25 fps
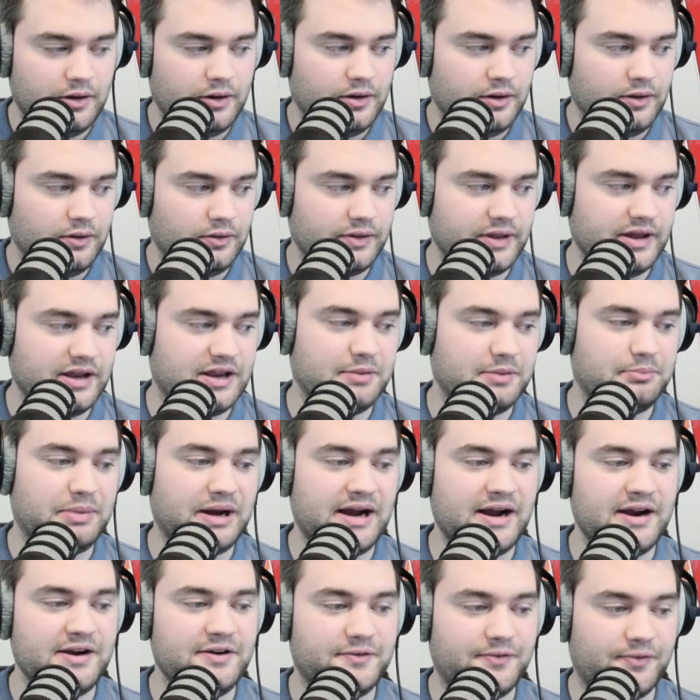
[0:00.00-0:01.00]
They
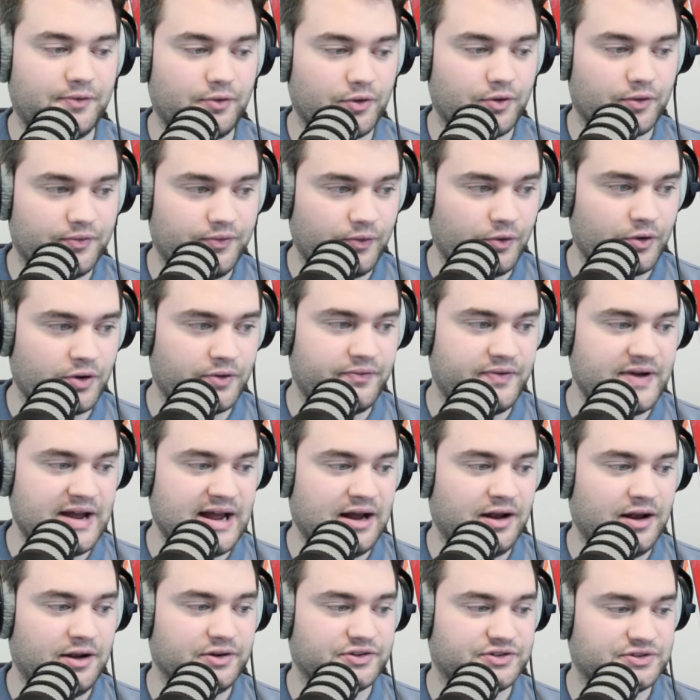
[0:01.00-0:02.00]
combined for four
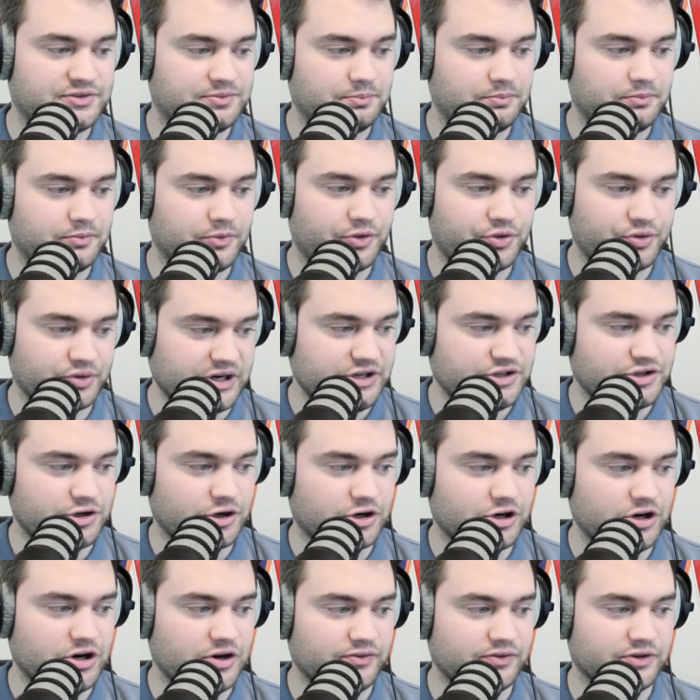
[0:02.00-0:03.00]
fouls, three
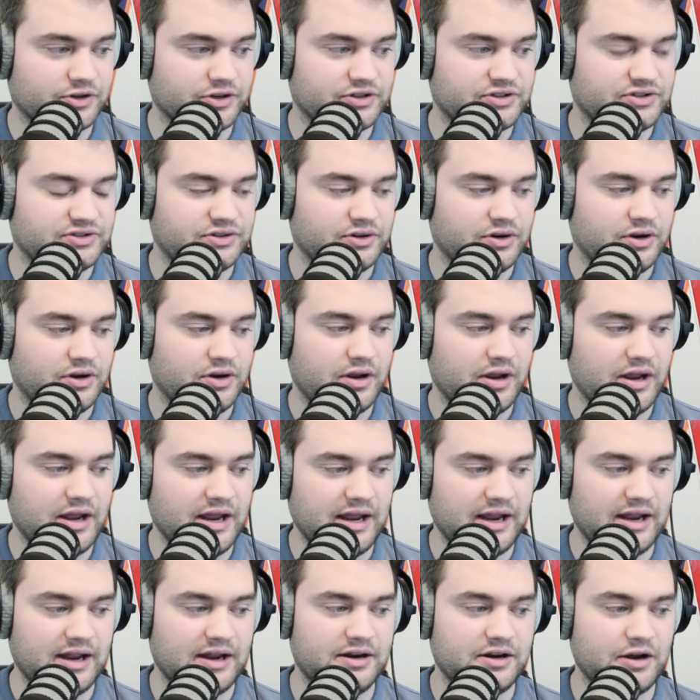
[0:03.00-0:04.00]
turnovers,
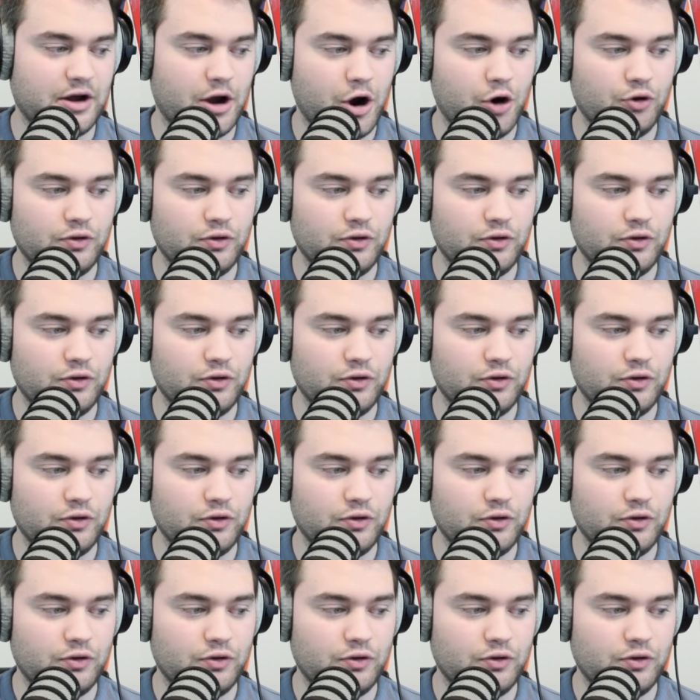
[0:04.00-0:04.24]
and 0